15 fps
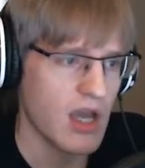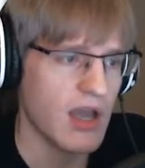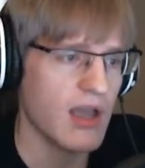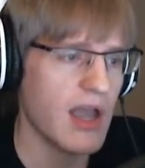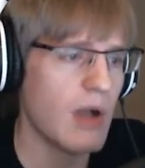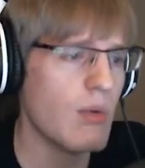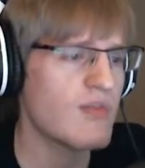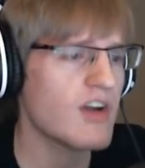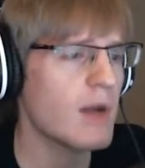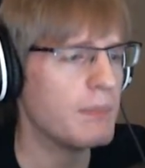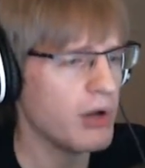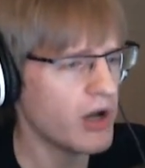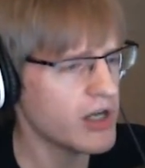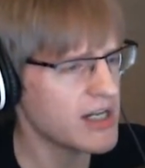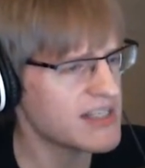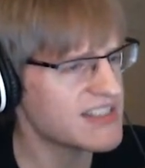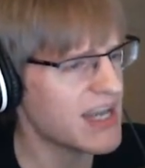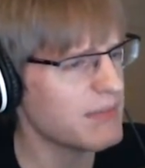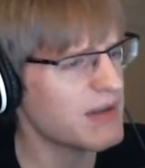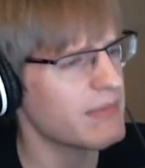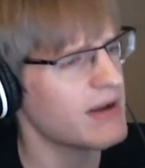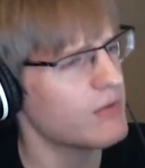However, upon
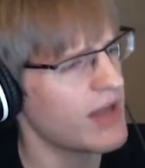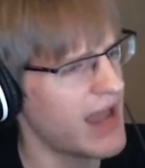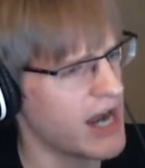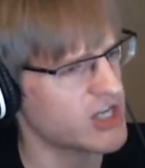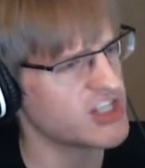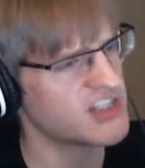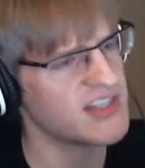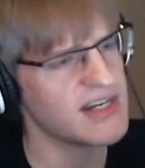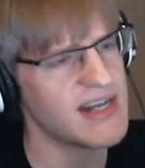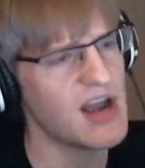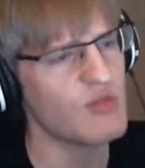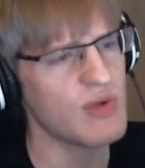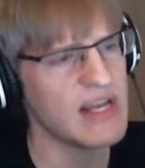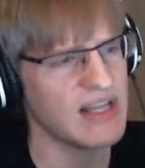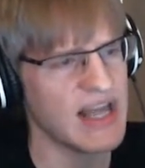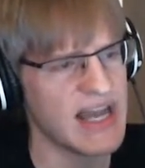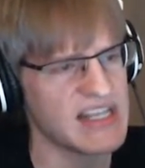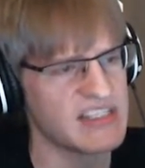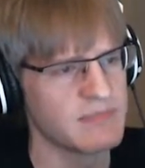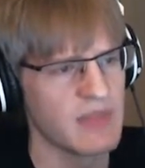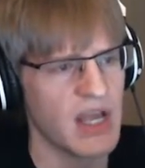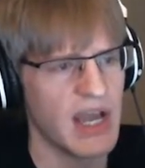examining my own actions, I now realize
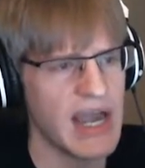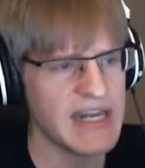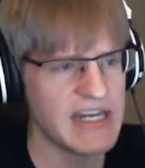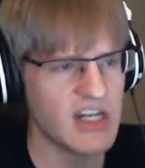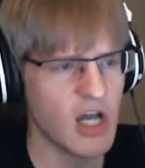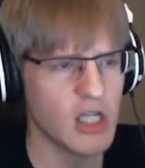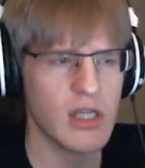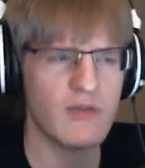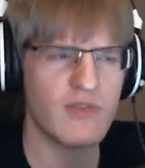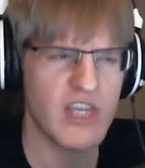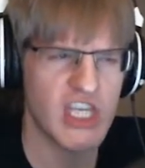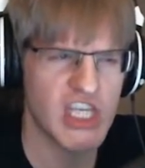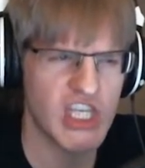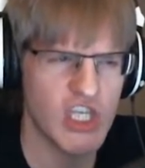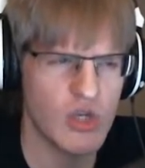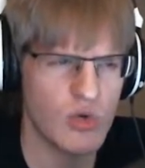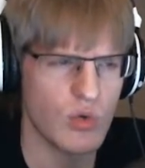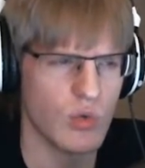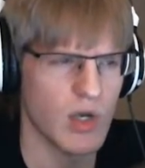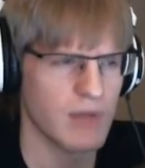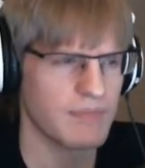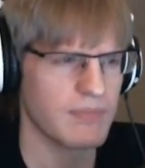I did not love
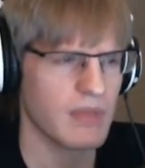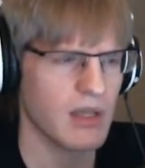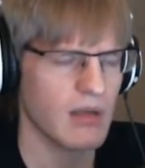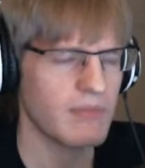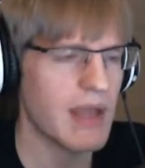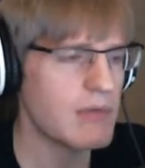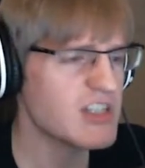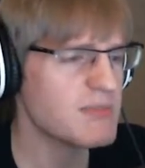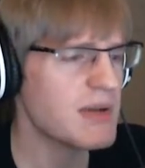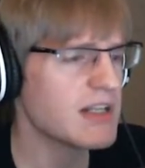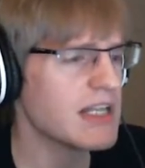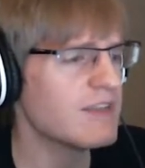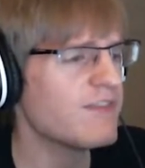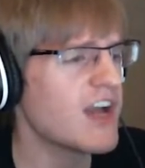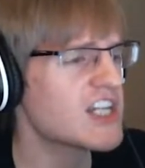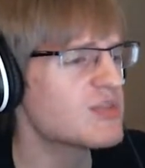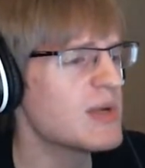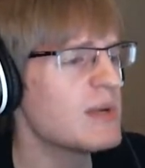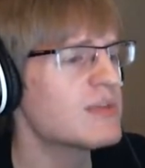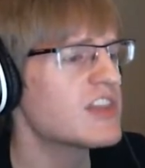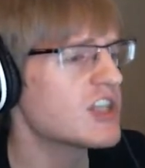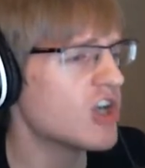you. I was merely
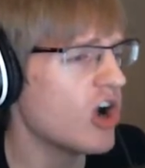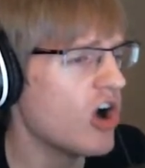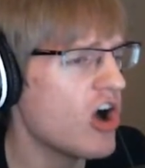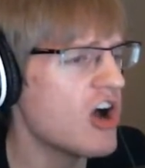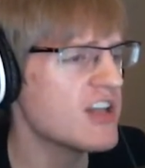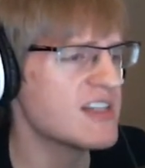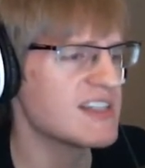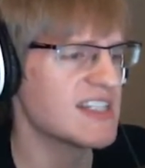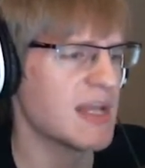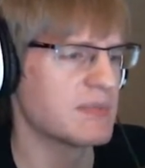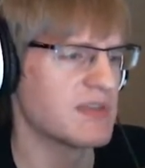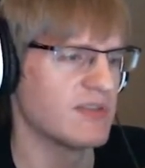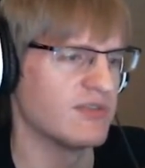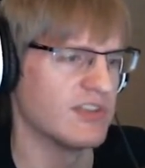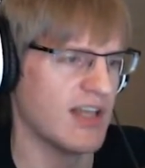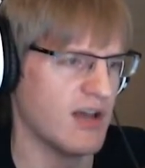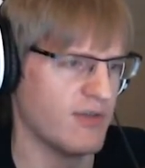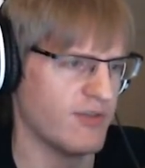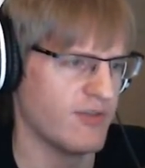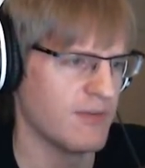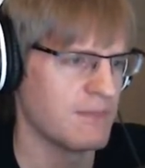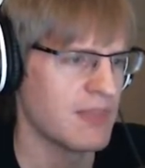infatuated with the concept of love.
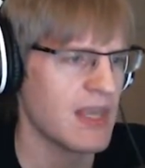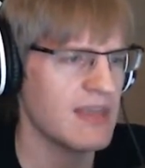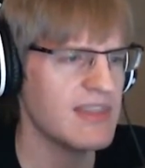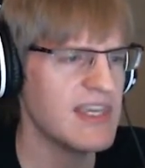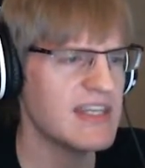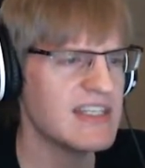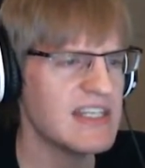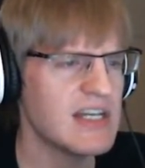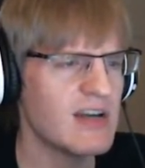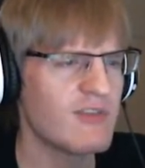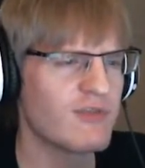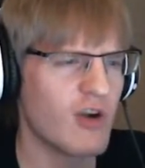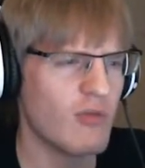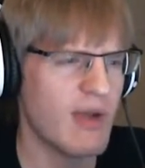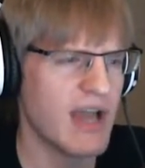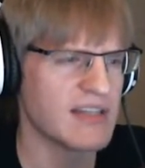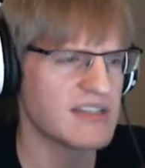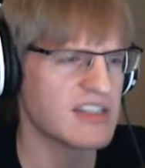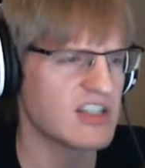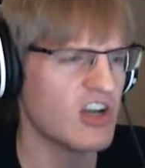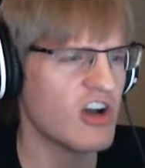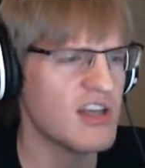The idea of romance,
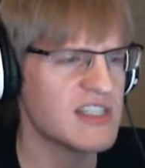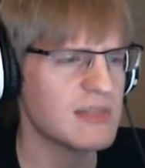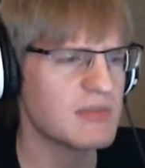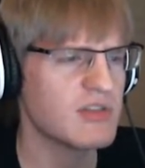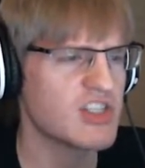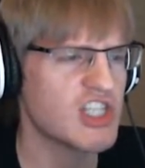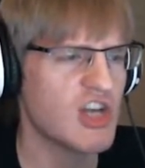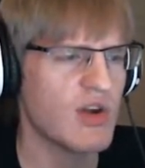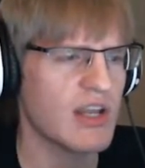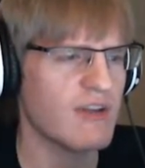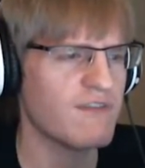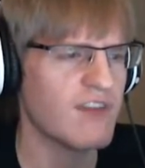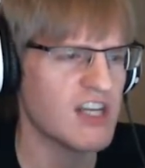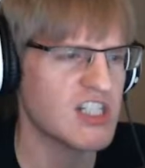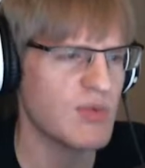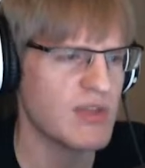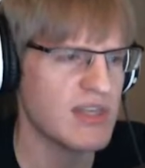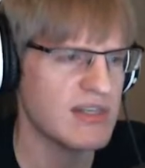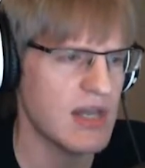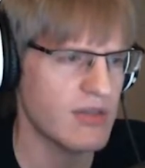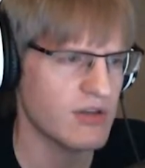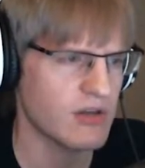the concept of sharing affection with
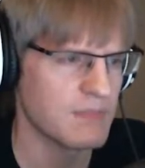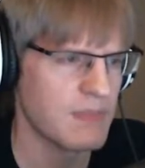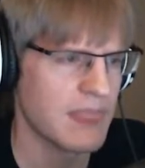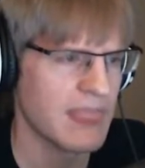another.